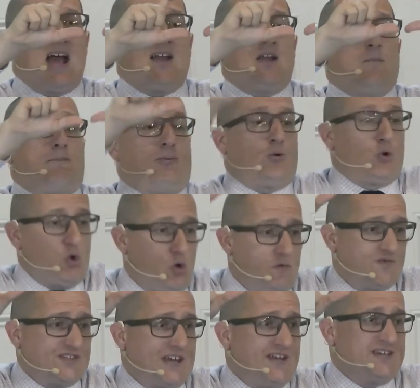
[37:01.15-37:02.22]
and
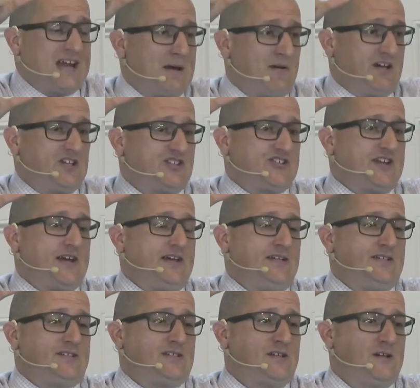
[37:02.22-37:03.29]
improves that Adamic
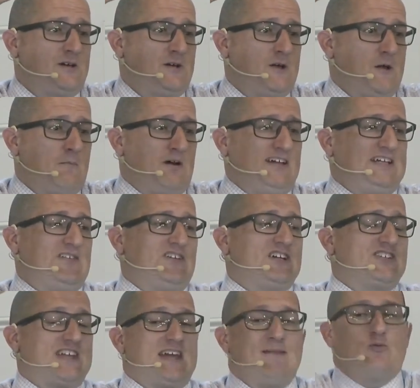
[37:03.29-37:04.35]
estate by giving
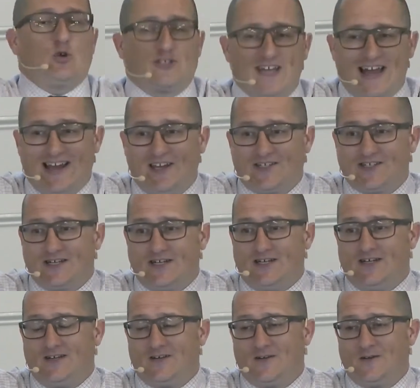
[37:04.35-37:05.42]
us
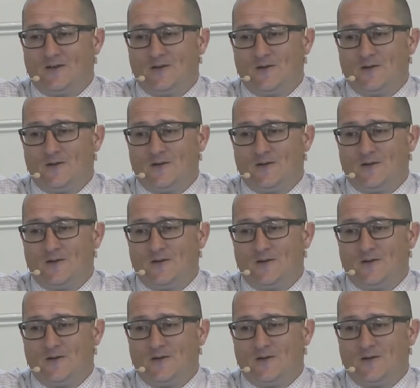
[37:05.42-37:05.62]
immortality.